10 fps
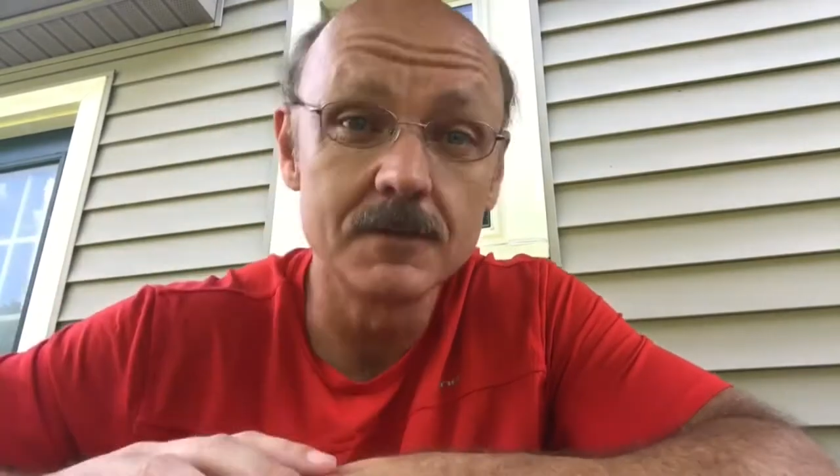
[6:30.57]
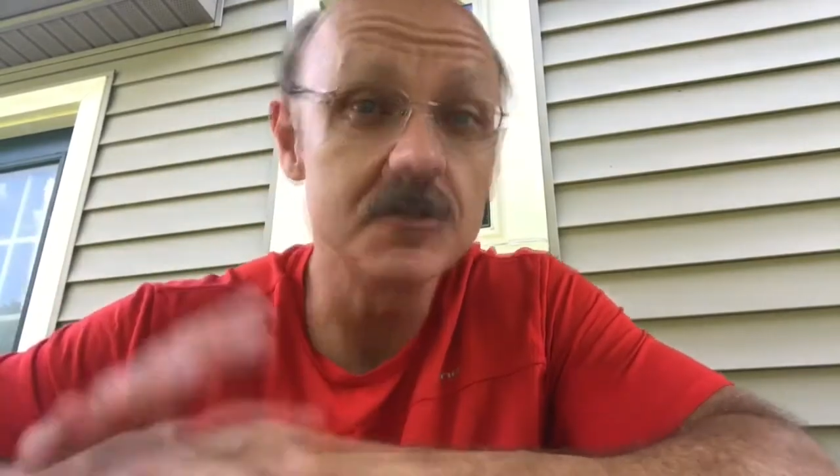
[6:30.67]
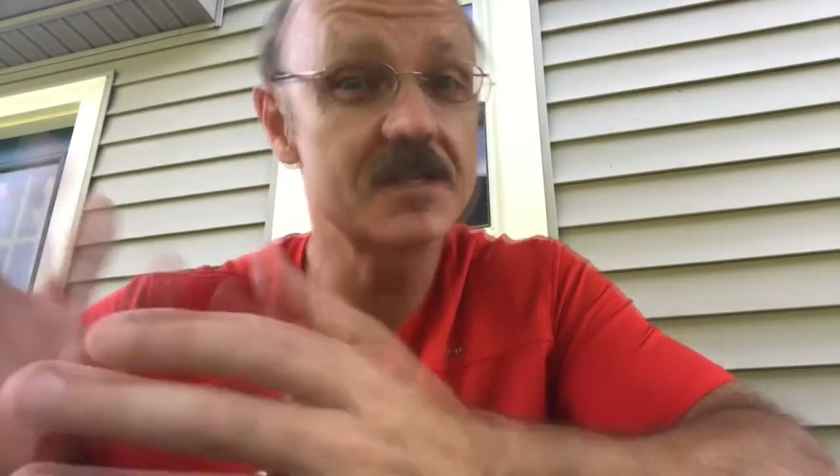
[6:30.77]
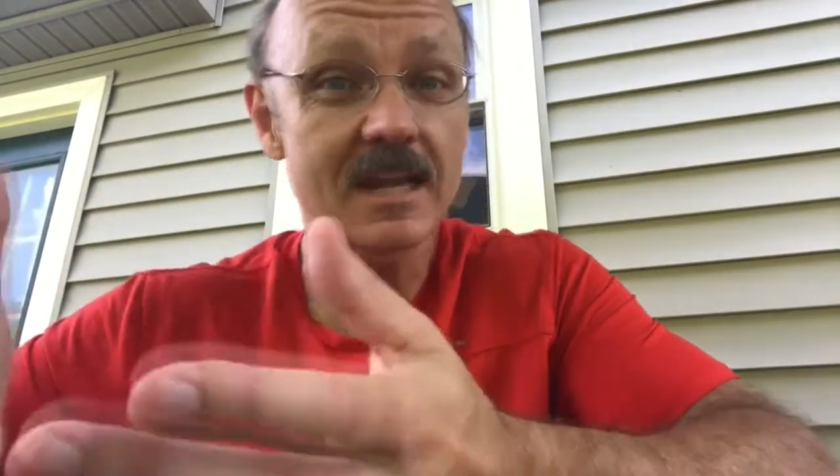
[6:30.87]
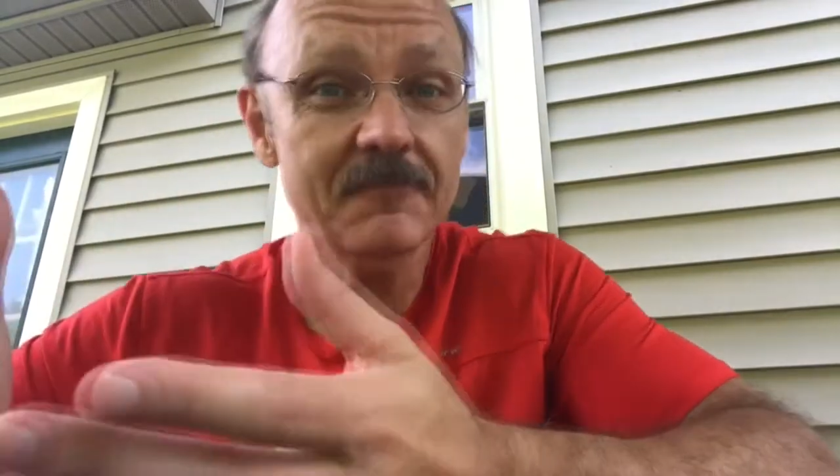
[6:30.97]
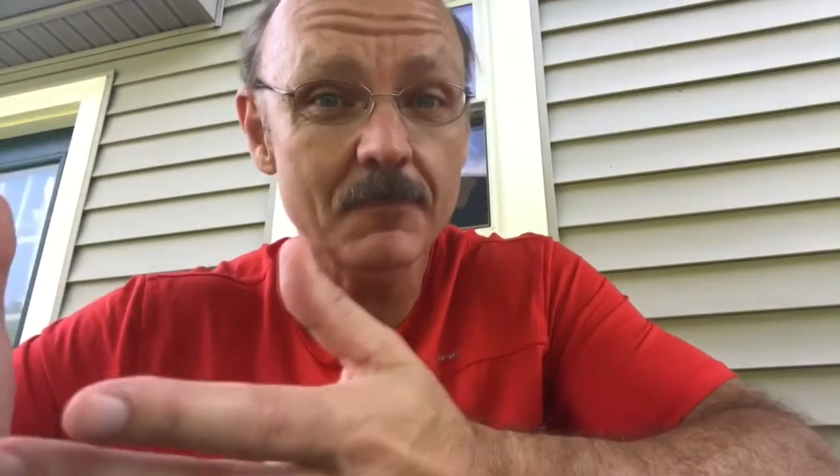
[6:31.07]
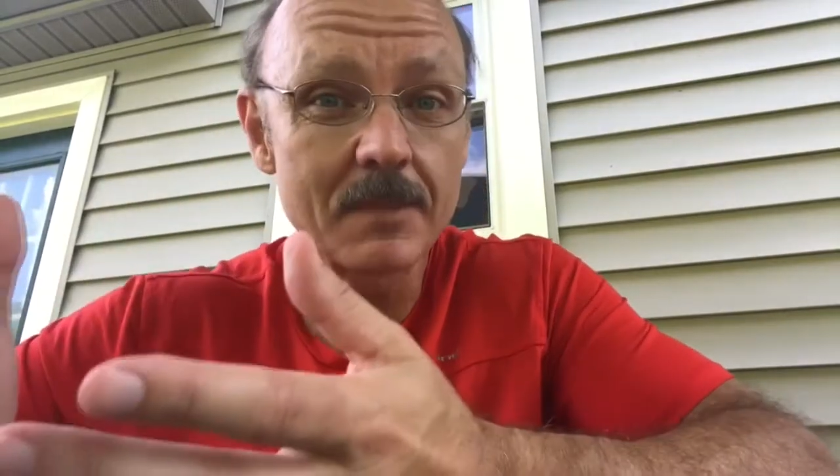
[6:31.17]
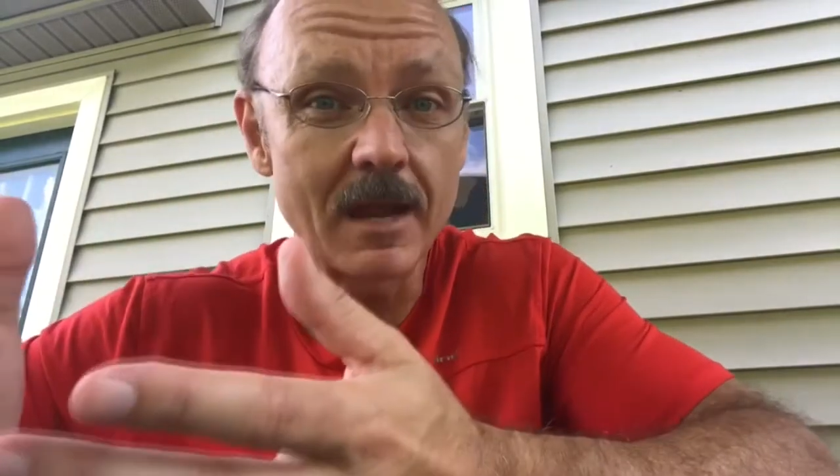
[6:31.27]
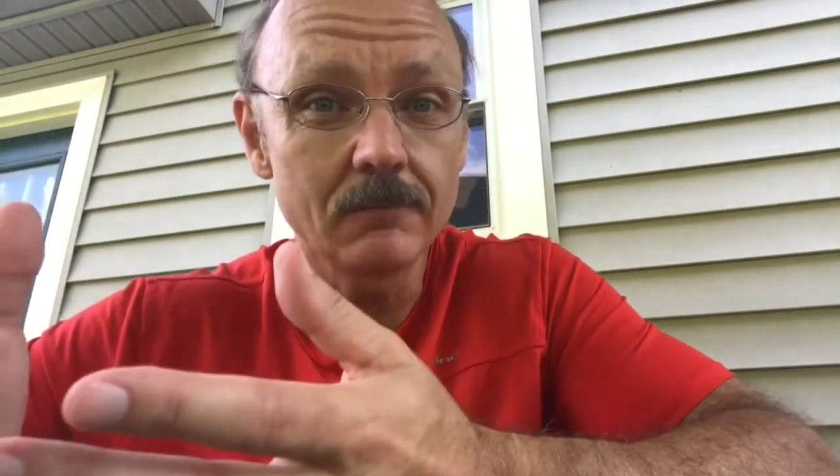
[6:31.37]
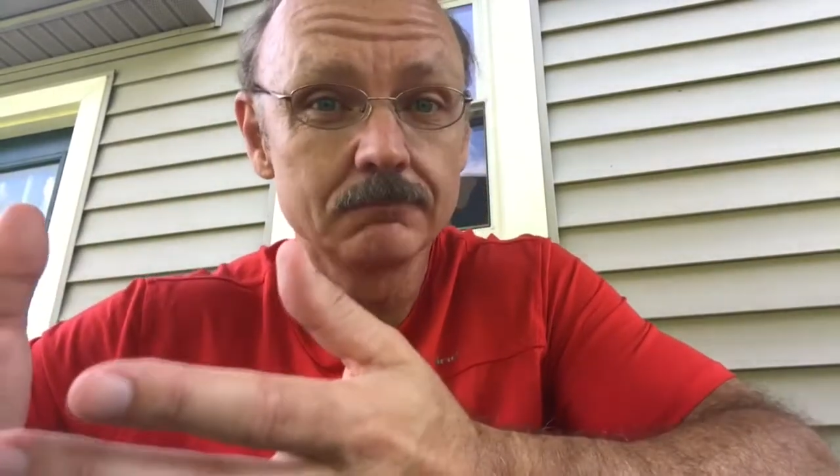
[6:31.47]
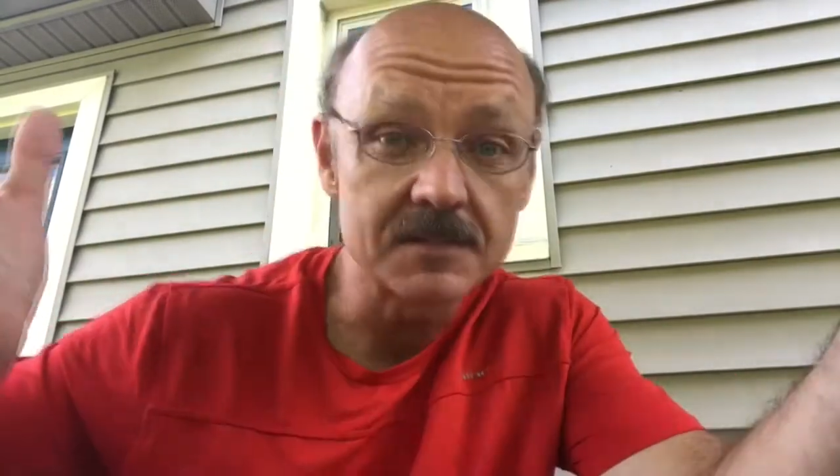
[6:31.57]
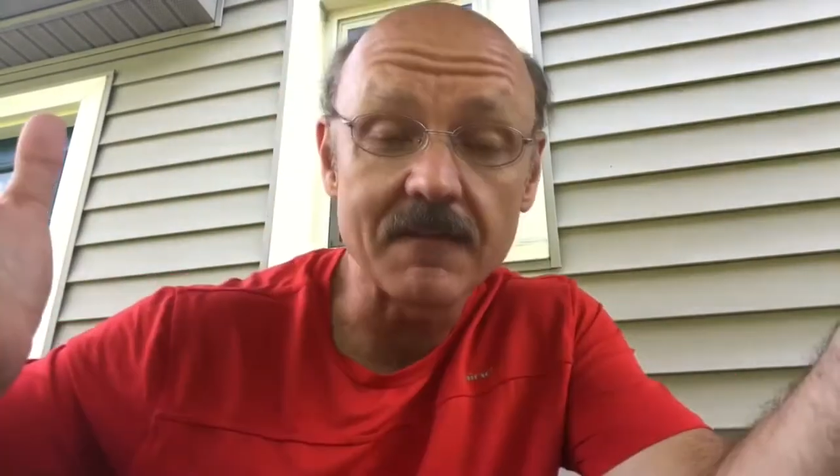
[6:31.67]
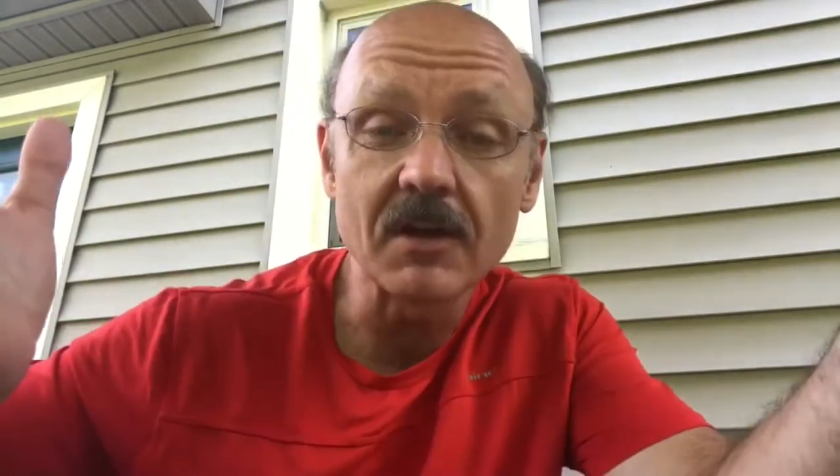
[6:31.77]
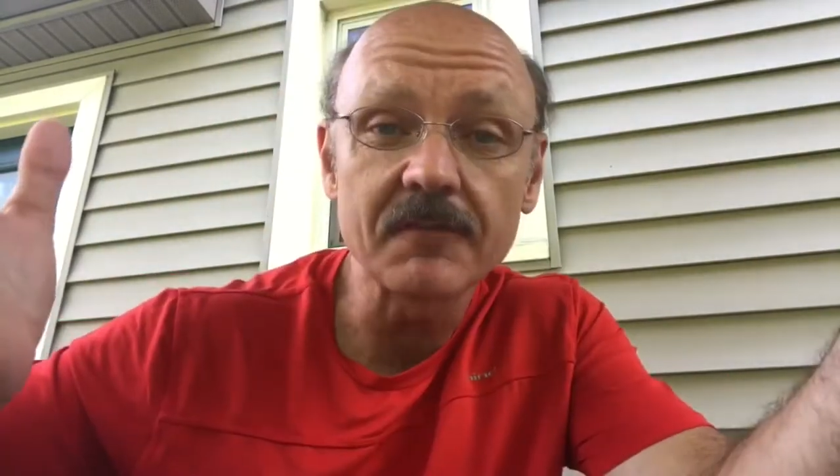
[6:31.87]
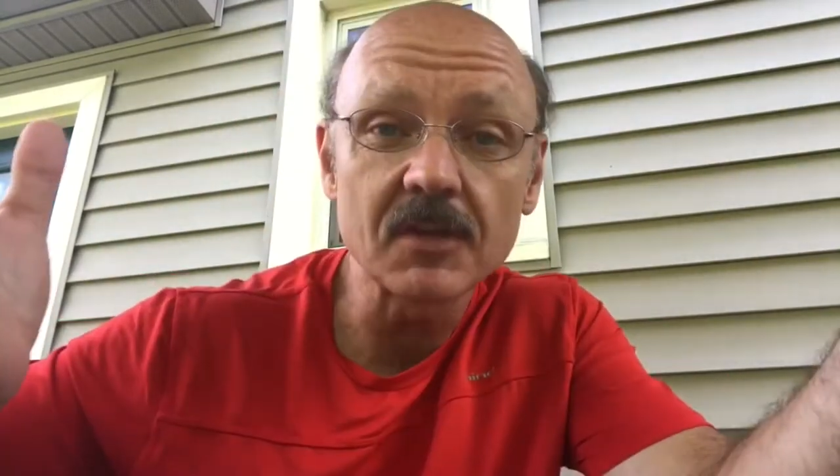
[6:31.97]
just take it from there,
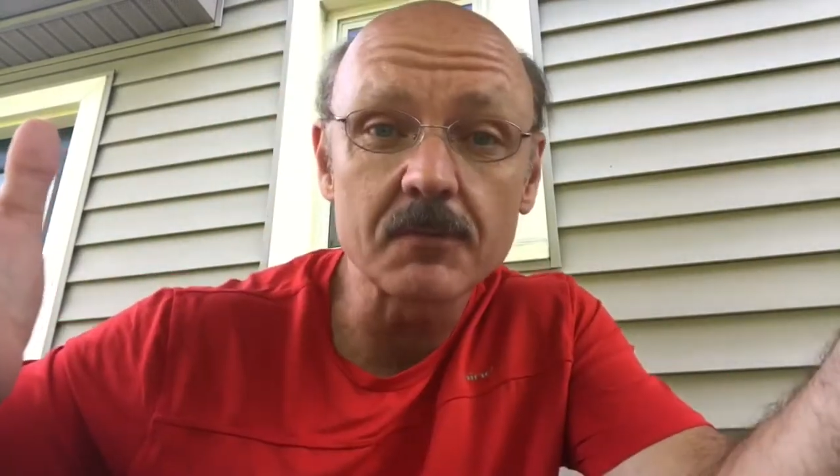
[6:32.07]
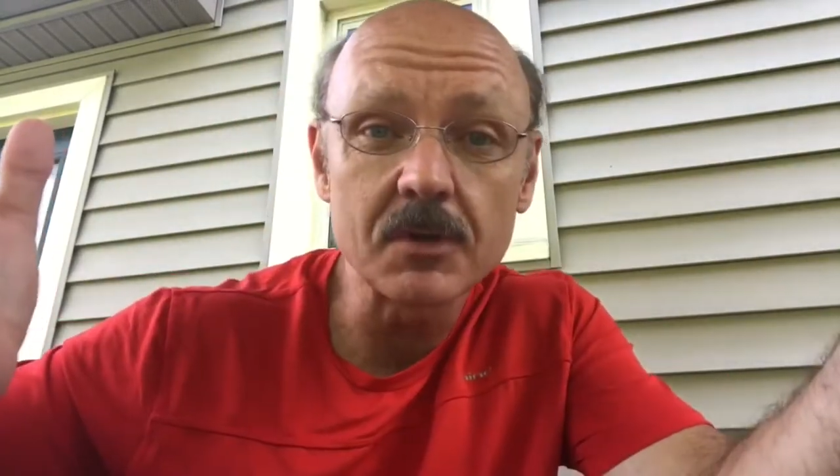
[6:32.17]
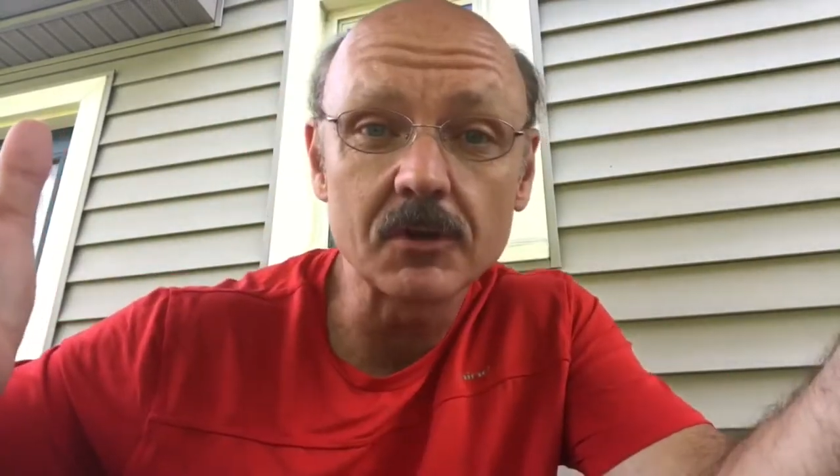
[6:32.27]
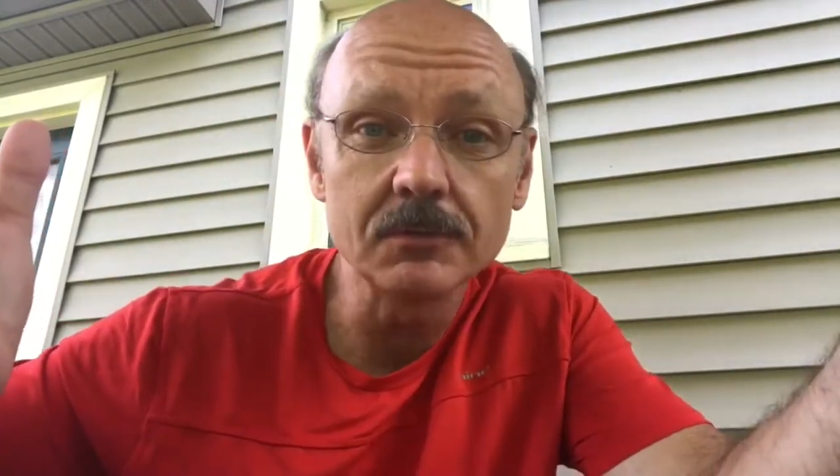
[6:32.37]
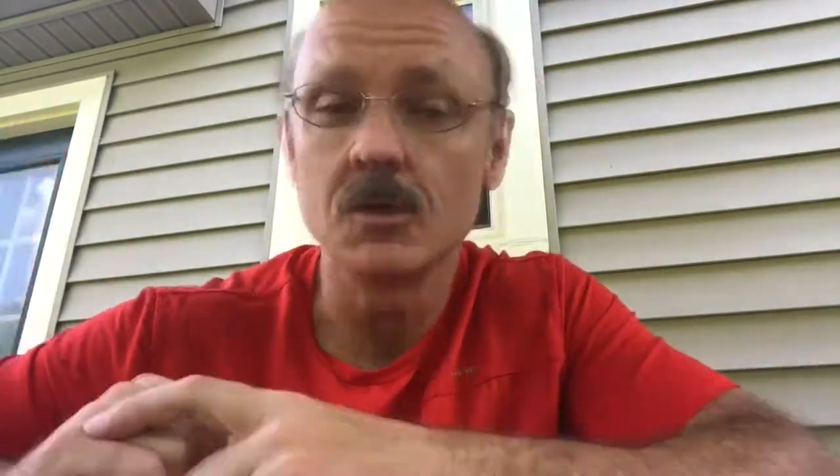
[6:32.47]
save it off the computer.